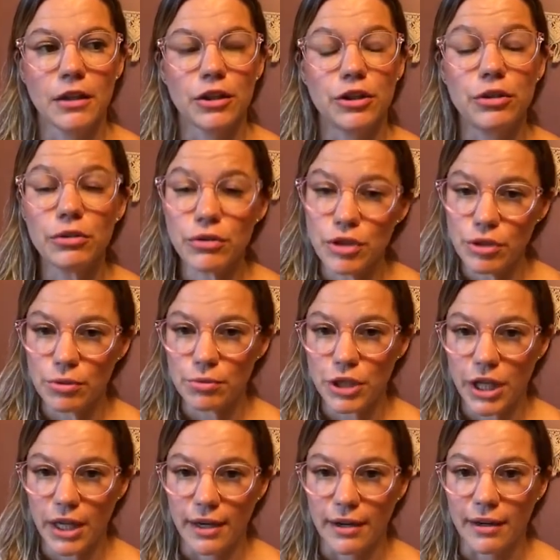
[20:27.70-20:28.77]
YouTube
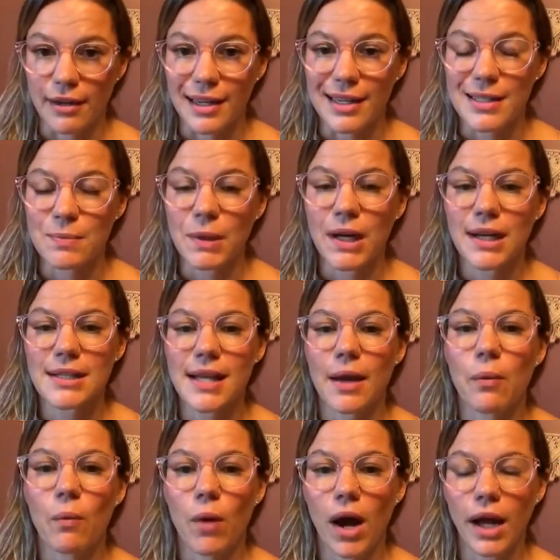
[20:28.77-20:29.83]
channel, is because I
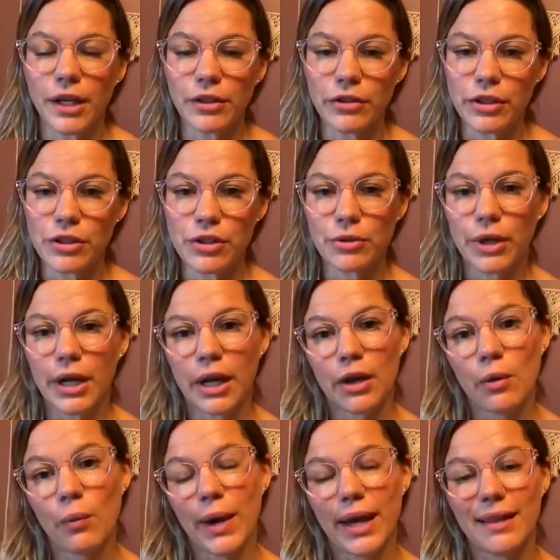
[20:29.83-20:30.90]
want you to do it in
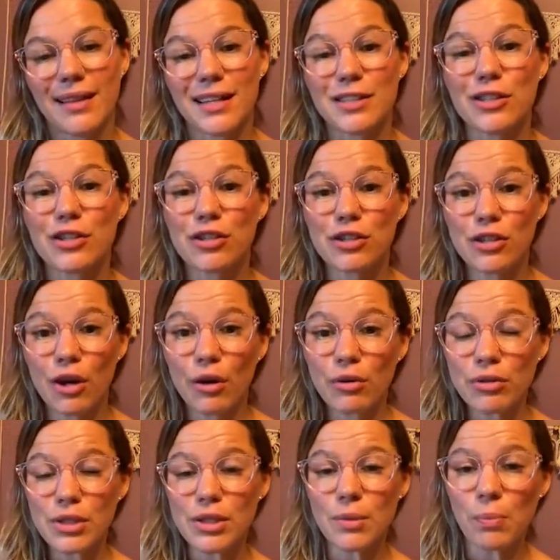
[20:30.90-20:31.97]
a way that's so
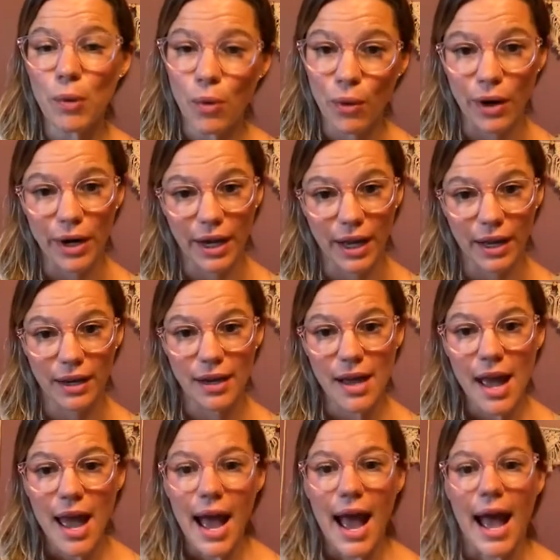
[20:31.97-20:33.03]
supported
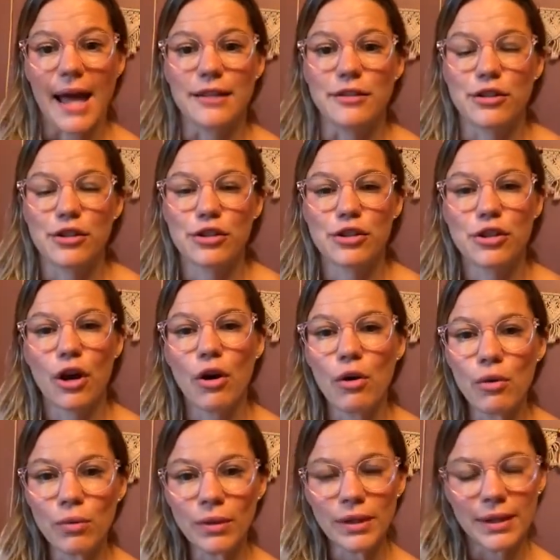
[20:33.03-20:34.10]
and
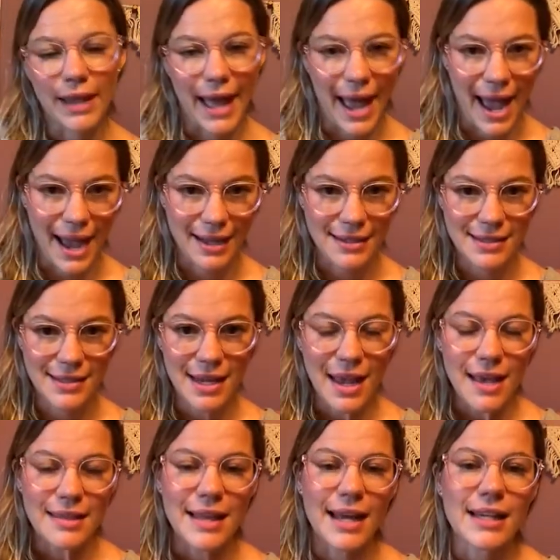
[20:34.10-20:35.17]
so relaxed
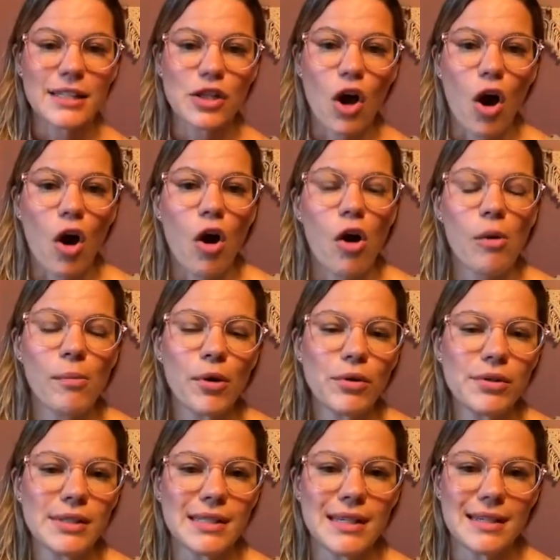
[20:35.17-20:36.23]
that it's
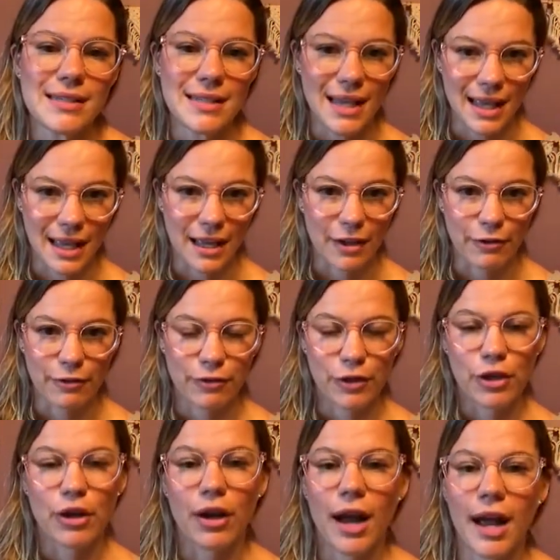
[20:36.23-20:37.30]
almost as if
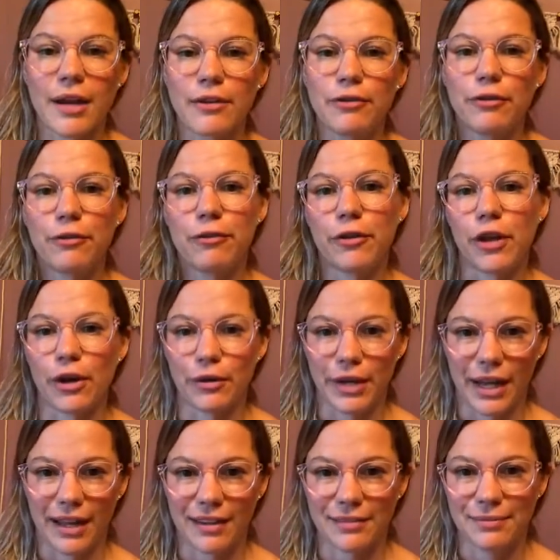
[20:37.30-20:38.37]
you're kind of
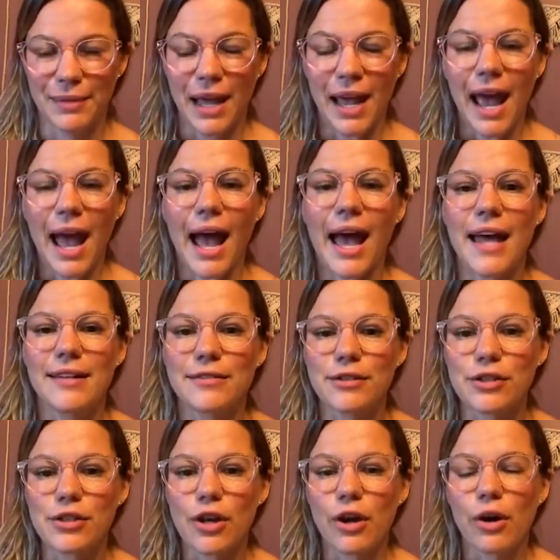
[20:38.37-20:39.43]
floating. And
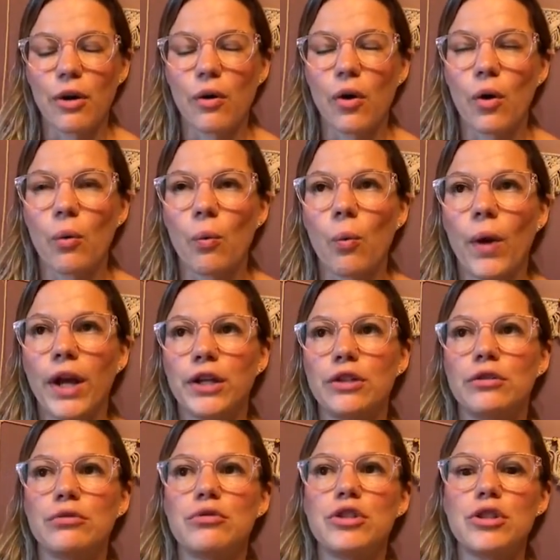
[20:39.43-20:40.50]
so when
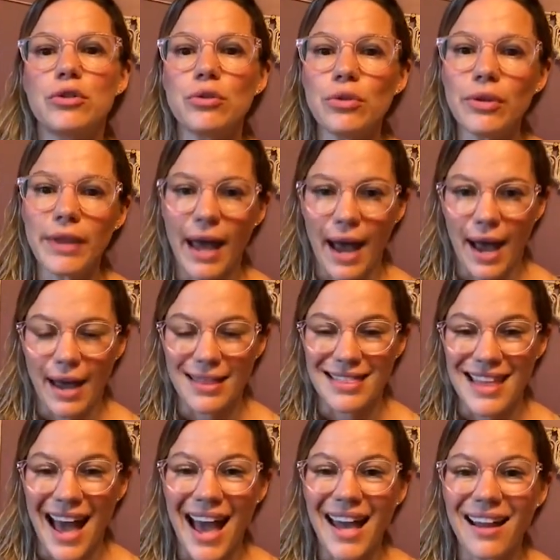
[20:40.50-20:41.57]
you do that,
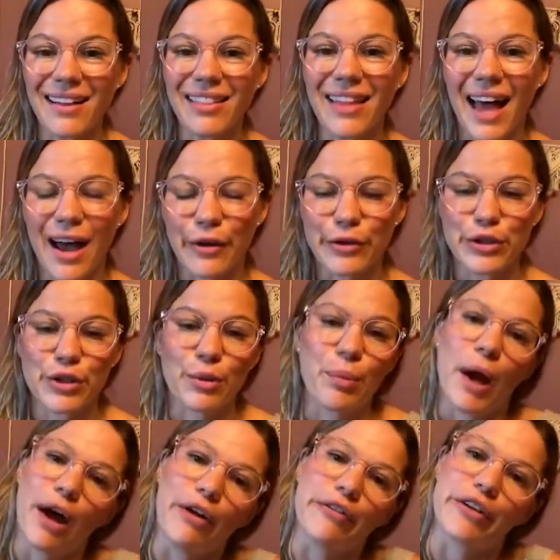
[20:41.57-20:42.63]
that allows your
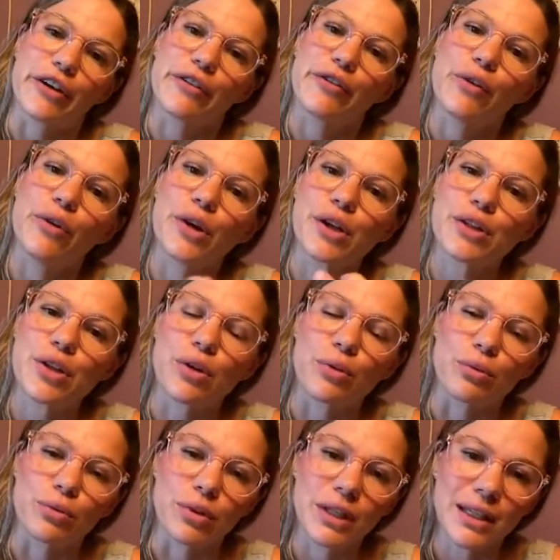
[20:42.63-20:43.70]
pelvic floor to
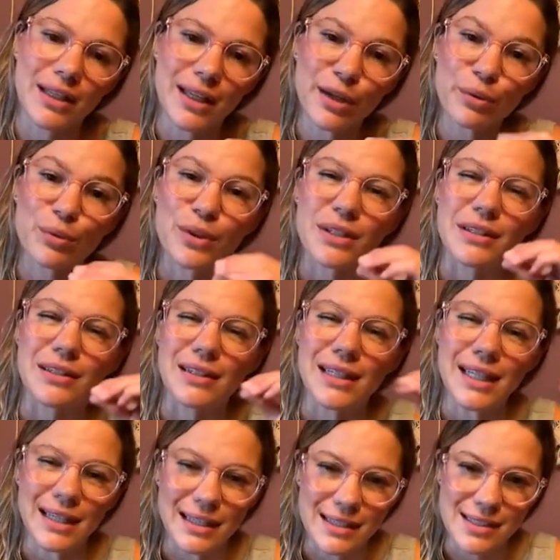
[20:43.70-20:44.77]
really
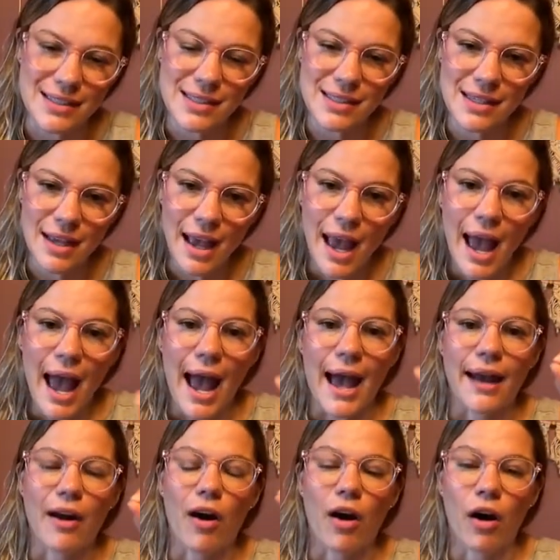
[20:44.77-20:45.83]
release
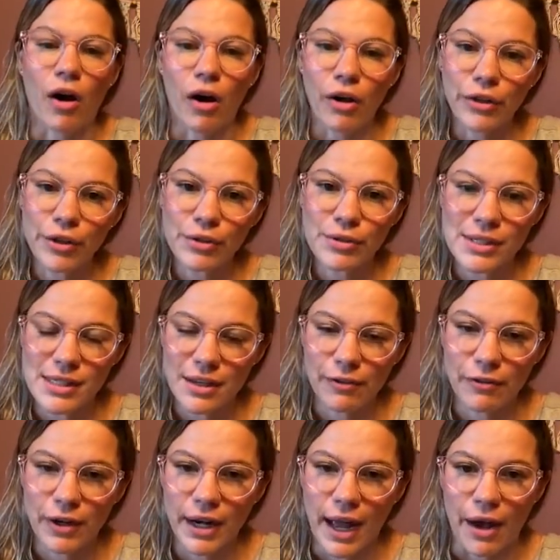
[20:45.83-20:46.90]
at all those
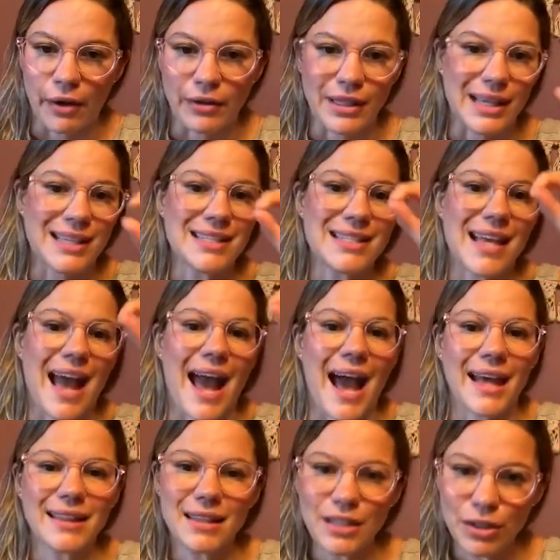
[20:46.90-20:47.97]
different outlets,
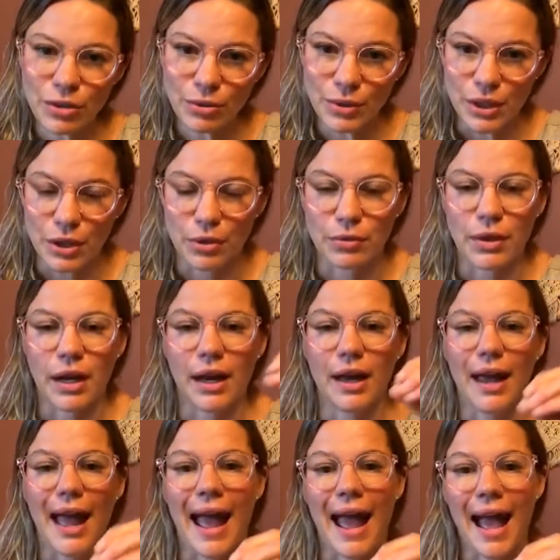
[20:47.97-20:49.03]
at the urethra,
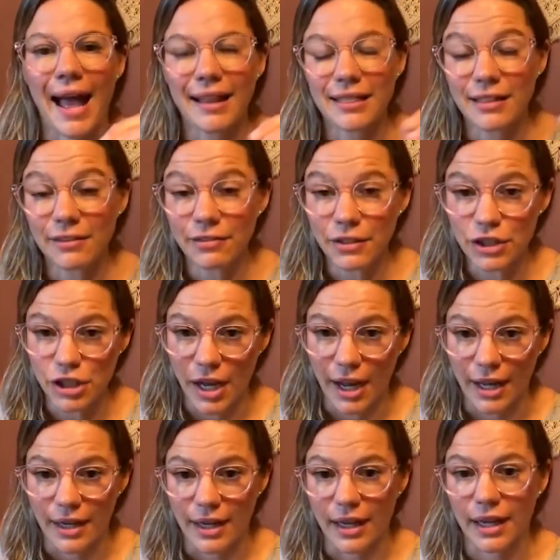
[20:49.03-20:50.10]
at the
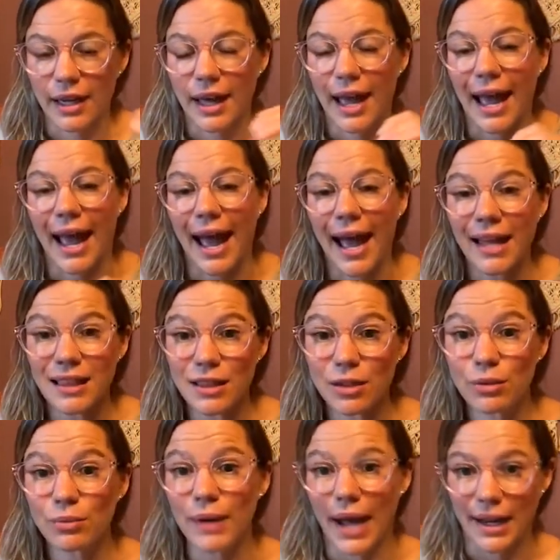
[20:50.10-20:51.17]
vagina, at
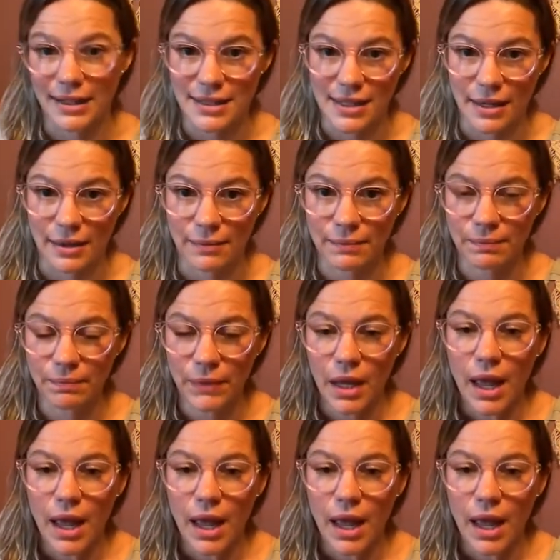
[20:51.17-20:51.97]
the rectum,